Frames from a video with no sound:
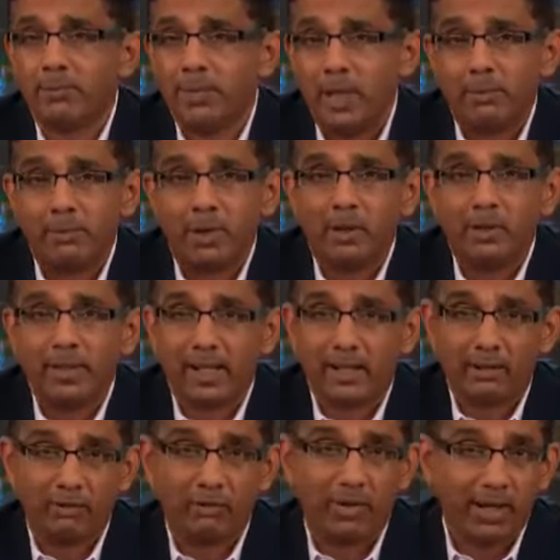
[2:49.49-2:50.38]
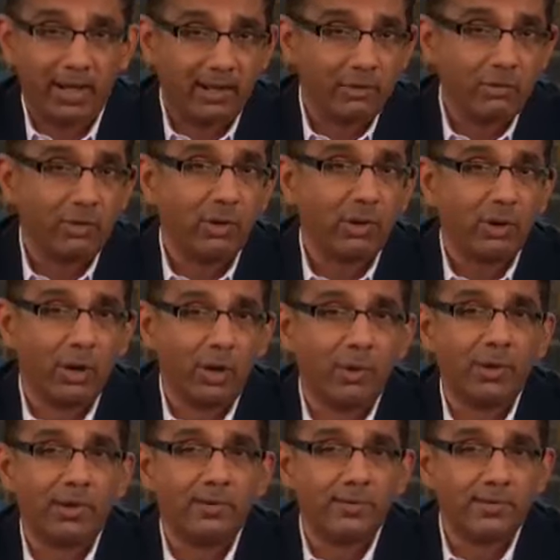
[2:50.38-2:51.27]
people, get a chance to
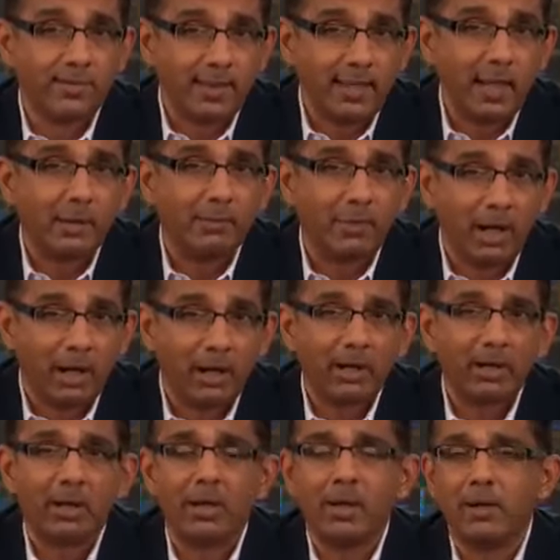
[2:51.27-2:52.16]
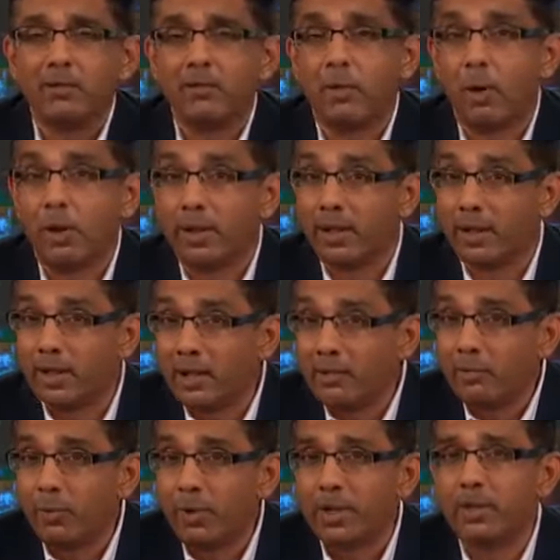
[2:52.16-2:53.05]
go and see America and fall in
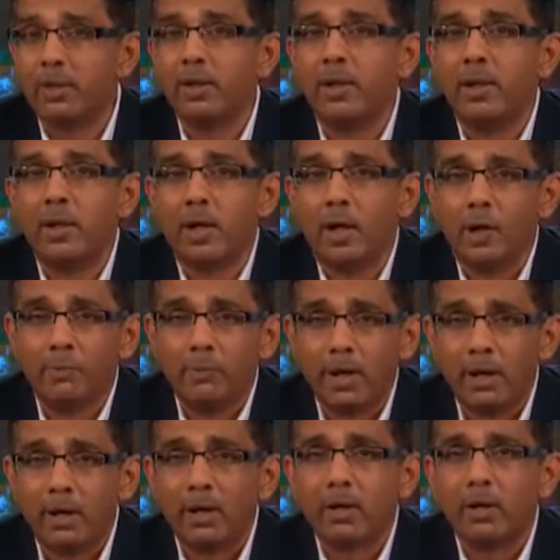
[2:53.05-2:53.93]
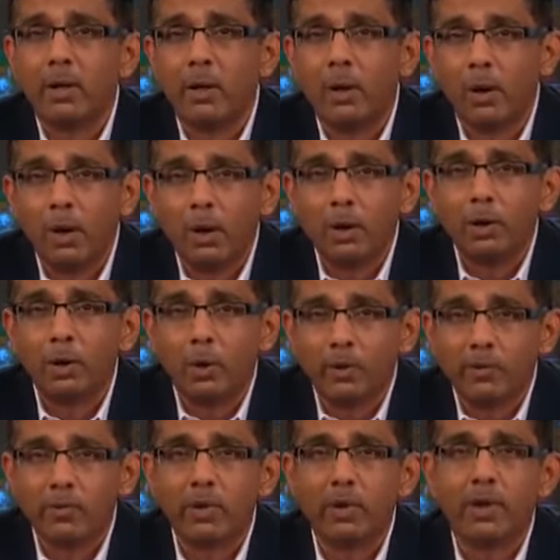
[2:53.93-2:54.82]
love with America
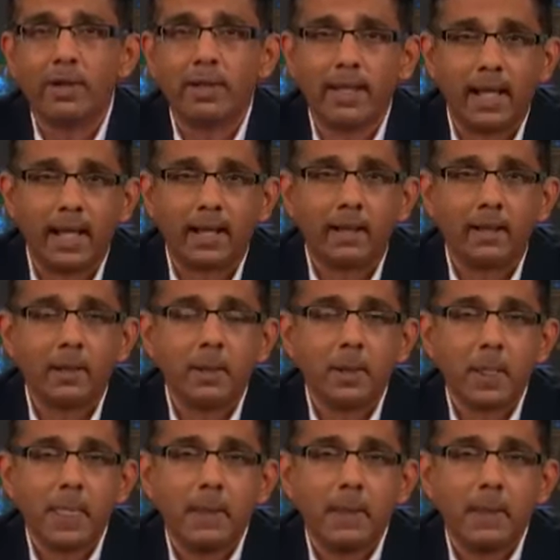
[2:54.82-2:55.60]
all over again.